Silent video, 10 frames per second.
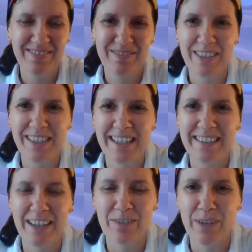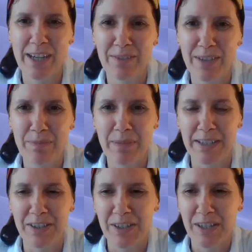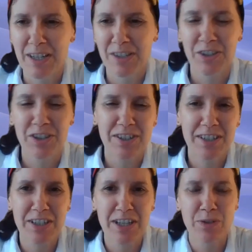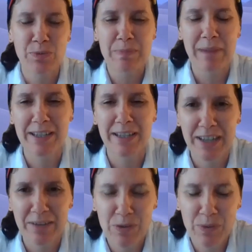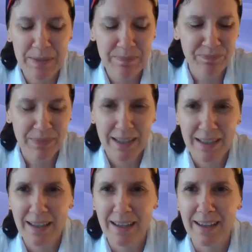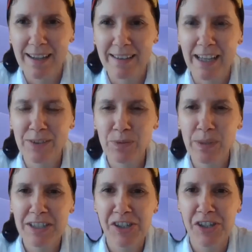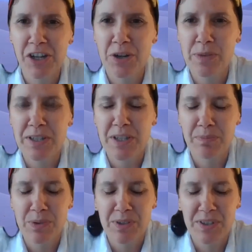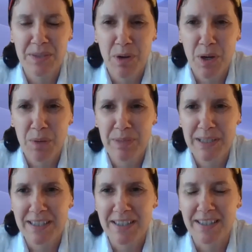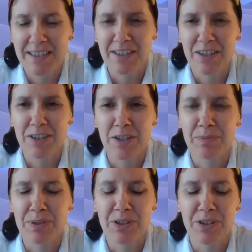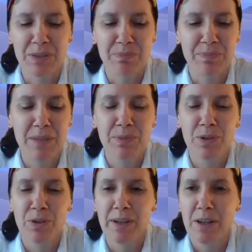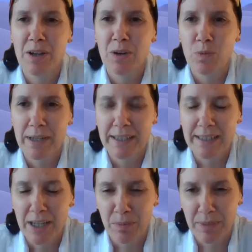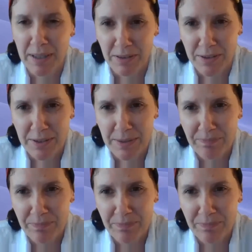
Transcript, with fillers: appreciate that very very much so just as a reminder to everyone uh, the Health and Wellness Show, we support small businesses and entrepreneurs and people wanting to help others.